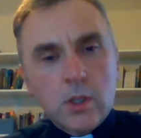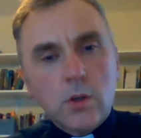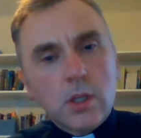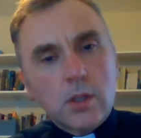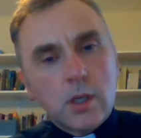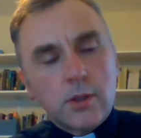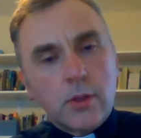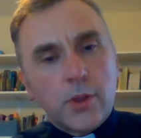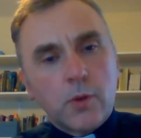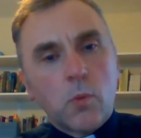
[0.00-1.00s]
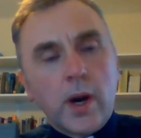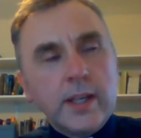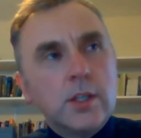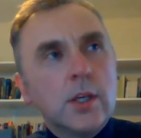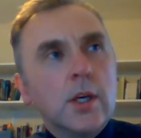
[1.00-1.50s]
we noted that
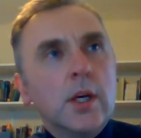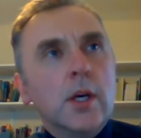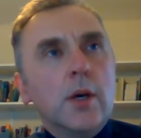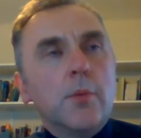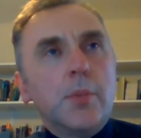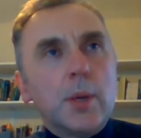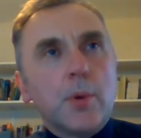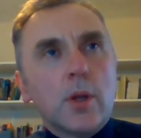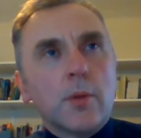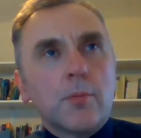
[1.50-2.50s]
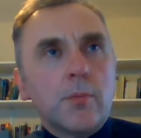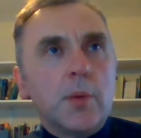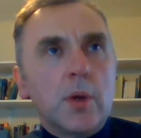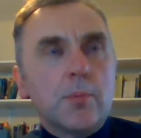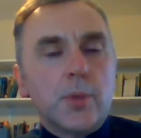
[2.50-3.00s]
white people,
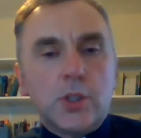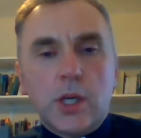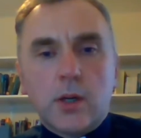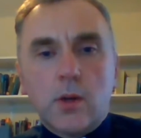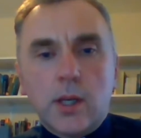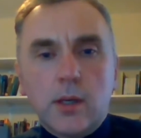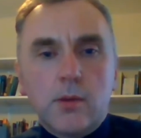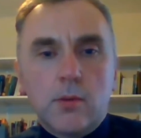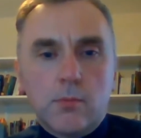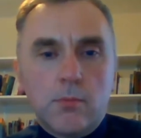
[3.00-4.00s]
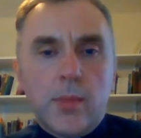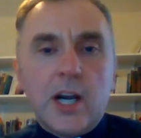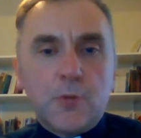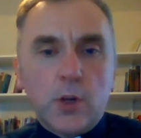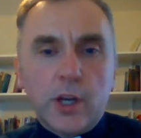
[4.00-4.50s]
maybe particularly
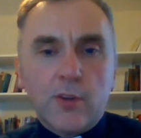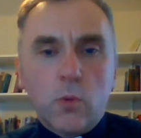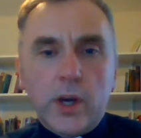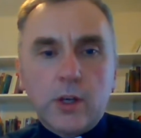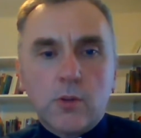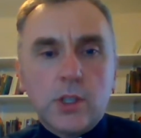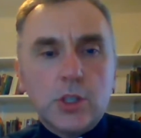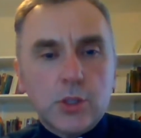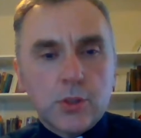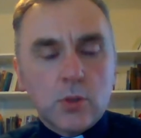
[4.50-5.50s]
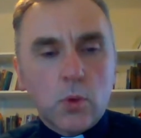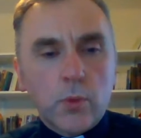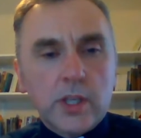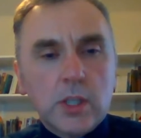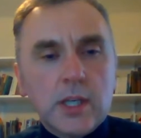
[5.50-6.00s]
mindful here of white Christians,
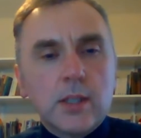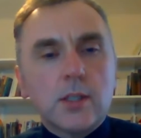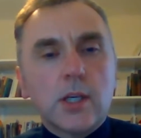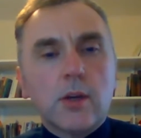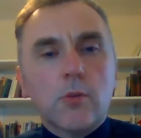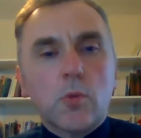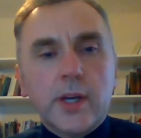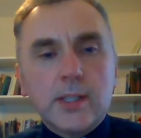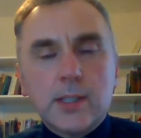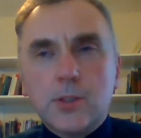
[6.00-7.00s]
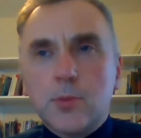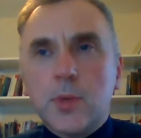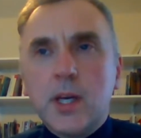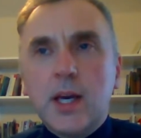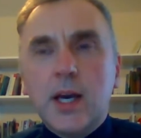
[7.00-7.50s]
we tend to see
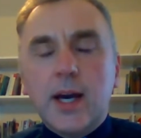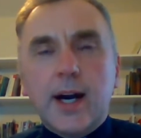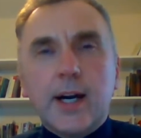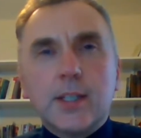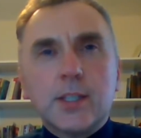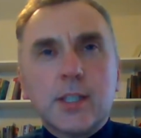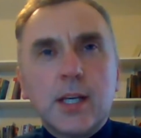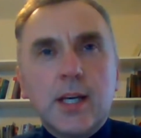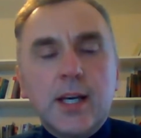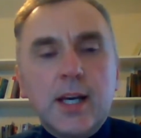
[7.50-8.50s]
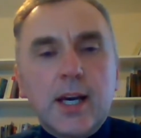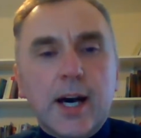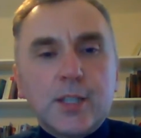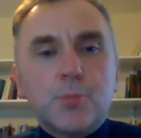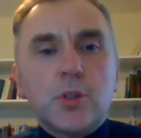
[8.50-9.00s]
racism as
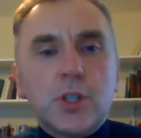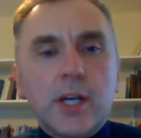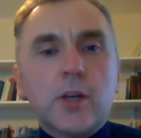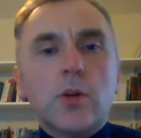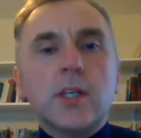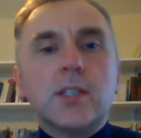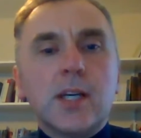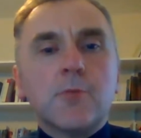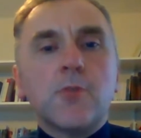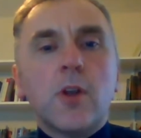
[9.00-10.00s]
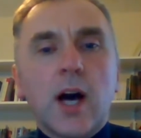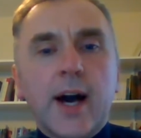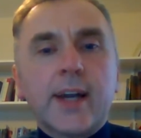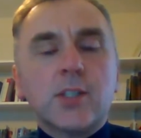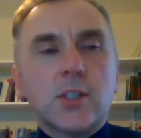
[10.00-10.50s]
particularly sinful
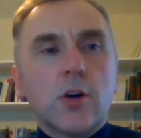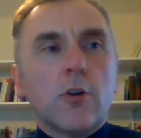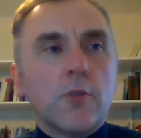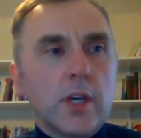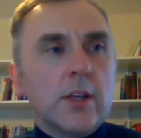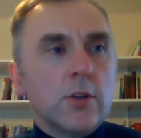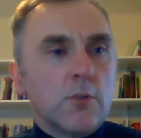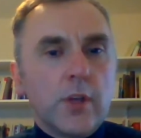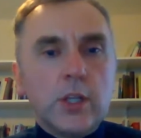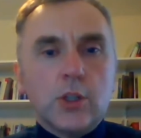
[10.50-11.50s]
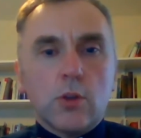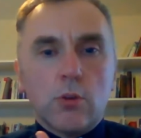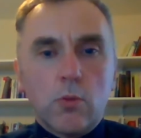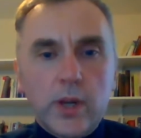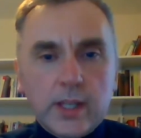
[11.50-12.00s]
acts of
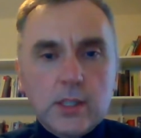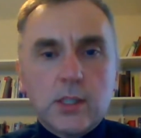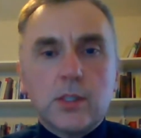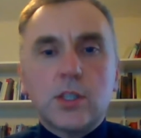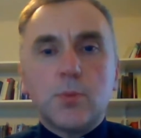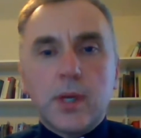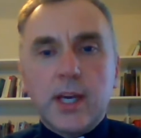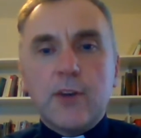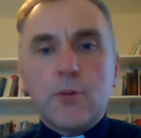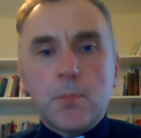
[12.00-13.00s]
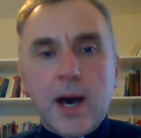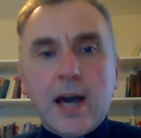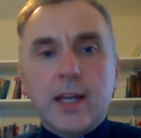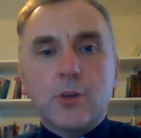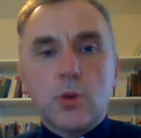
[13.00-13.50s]
individual racists behaving
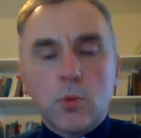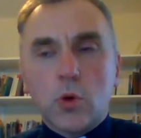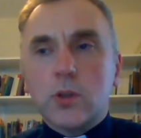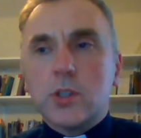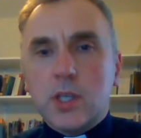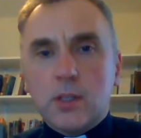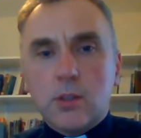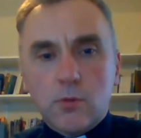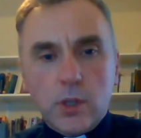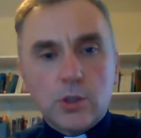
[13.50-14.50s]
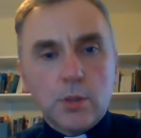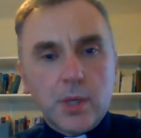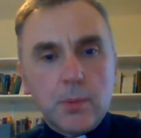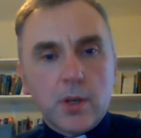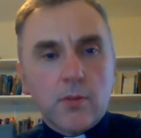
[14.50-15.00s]
badly towards individual
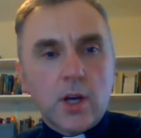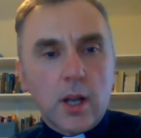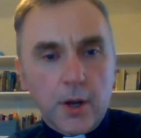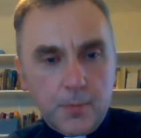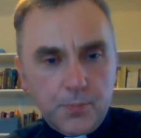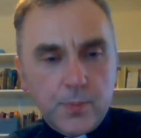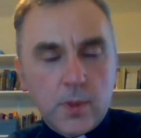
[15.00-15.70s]
people of colour.